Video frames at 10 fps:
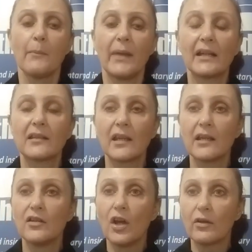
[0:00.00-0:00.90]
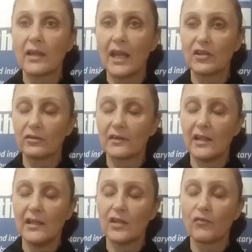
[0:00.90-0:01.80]
but no
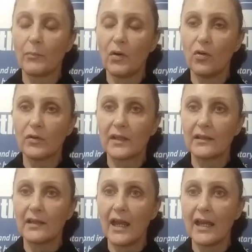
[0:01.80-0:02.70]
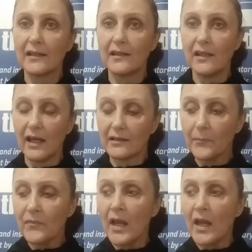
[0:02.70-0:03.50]
casualties reported as yet.